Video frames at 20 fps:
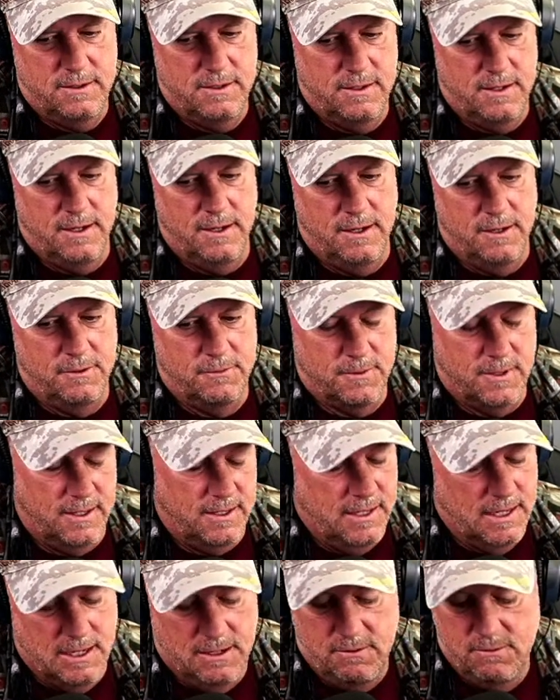And right
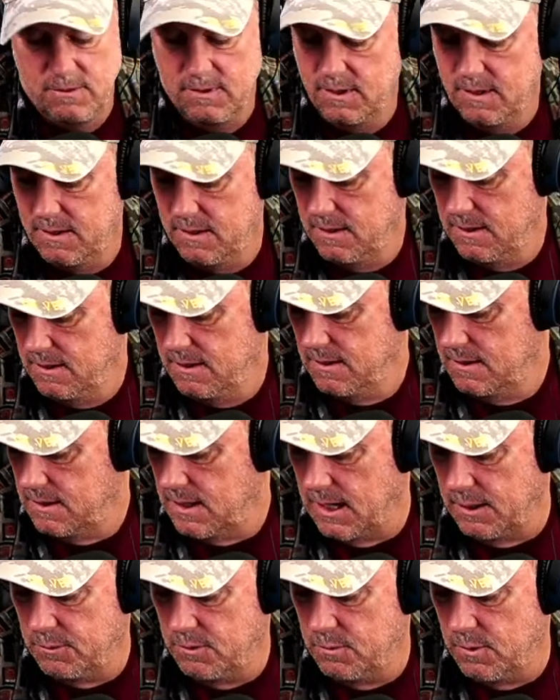now,
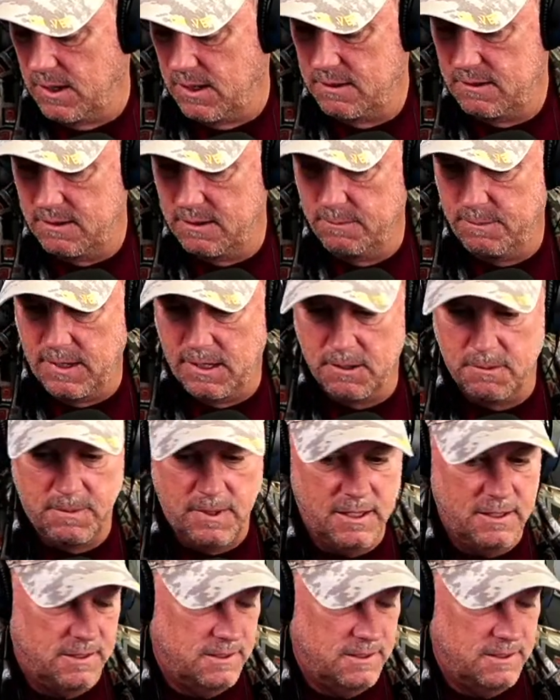I would want a better mic